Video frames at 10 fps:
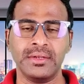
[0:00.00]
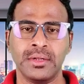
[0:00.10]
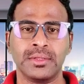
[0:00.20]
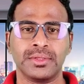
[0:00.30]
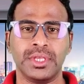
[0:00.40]

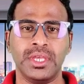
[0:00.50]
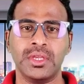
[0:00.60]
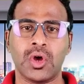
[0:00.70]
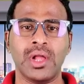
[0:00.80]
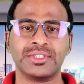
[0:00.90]
the
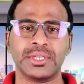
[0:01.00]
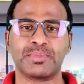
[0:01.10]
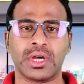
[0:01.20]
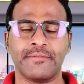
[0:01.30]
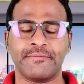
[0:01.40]
concept
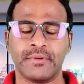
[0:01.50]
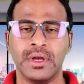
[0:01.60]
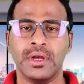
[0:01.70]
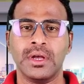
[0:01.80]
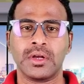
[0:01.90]
of
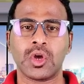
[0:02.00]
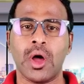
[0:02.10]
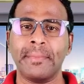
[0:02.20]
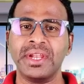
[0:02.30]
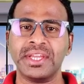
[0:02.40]

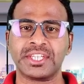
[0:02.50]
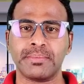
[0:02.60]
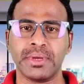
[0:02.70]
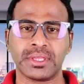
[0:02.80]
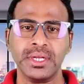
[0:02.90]
combination
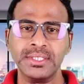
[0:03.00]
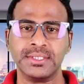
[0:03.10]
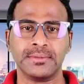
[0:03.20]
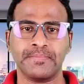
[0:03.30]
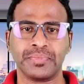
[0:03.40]
methods.
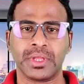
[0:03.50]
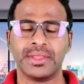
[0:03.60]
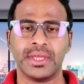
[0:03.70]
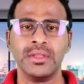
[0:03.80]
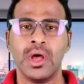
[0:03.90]
and
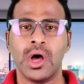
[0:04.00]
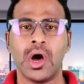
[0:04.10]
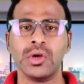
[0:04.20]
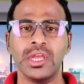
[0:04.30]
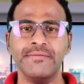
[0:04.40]
then
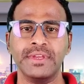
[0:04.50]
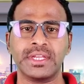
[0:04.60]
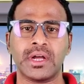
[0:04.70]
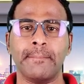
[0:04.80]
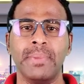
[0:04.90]
how can we
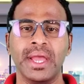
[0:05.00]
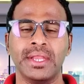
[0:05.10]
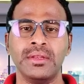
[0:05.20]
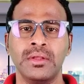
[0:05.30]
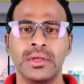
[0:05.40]

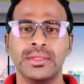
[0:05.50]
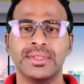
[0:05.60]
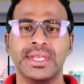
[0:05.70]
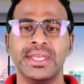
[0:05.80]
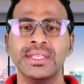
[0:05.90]
combine
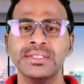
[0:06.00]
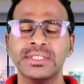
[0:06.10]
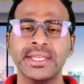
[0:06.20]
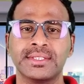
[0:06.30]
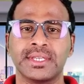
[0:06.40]
the
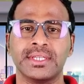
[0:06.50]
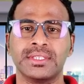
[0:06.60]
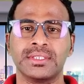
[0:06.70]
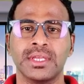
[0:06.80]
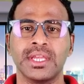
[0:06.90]

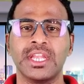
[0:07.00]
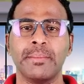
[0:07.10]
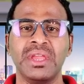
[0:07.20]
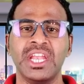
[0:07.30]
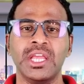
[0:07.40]
instances in a
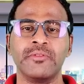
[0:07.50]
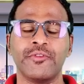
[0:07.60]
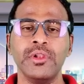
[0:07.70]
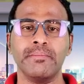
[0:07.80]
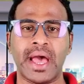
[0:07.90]

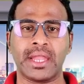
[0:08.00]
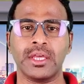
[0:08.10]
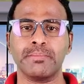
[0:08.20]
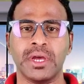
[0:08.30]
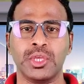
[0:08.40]
meaningful manner
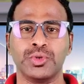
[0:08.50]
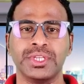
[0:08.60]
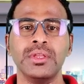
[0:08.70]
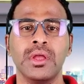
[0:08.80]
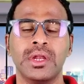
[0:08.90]
by
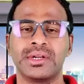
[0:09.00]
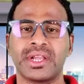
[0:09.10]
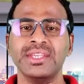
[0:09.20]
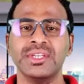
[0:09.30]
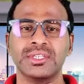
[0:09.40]
using
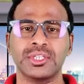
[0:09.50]
Tricentis